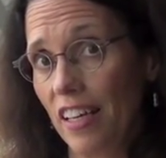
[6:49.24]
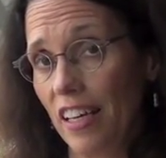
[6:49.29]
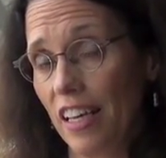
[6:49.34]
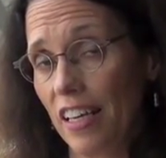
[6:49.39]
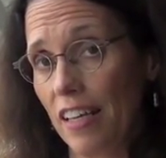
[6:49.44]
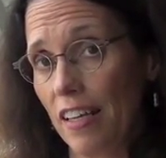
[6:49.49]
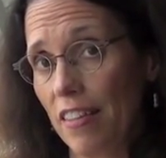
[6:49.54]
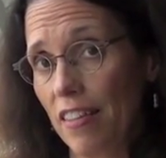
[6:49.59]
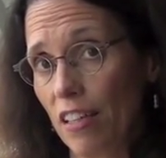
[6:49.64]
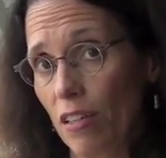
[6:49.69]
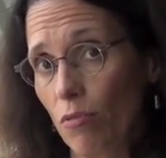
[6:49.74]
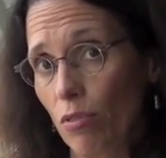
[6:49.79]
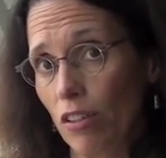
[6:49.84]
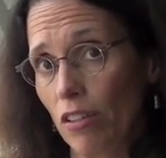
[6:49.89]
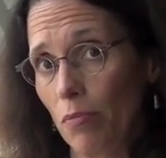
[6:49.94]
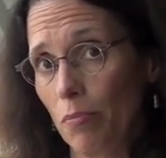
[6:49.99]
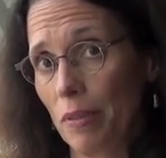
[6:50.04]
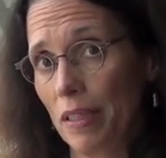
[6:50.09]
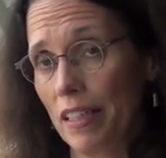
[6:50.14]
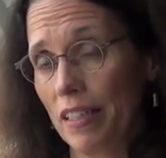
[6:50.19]
and I think
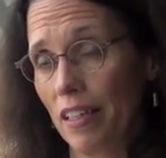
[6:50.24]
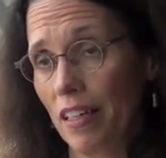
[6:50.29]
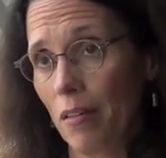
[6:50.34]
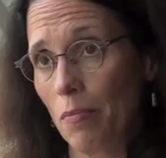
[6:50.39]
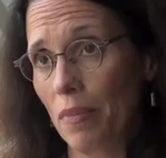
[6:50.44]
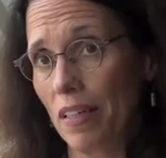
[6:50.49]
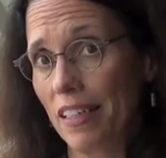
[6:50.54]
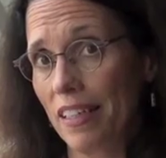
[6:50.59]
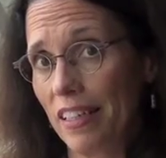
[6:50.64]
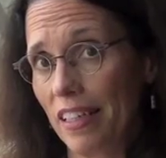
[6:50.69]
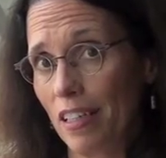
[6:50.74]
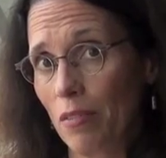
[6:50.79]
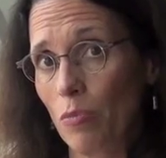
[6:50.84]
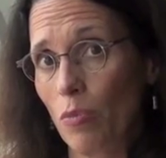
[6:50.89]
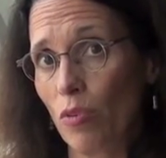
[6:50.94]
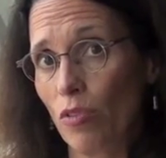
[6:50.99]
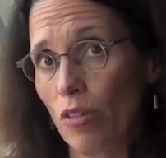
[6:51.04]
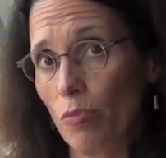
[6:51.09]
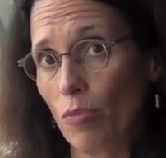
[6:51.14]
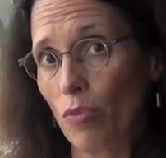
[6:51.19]
will become again
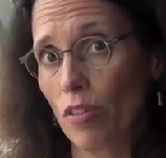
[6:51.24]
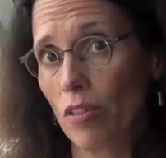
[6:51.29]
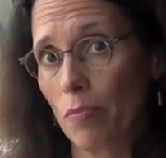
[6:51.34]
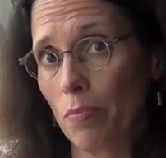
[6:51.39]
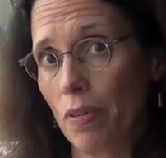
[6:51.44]
more and more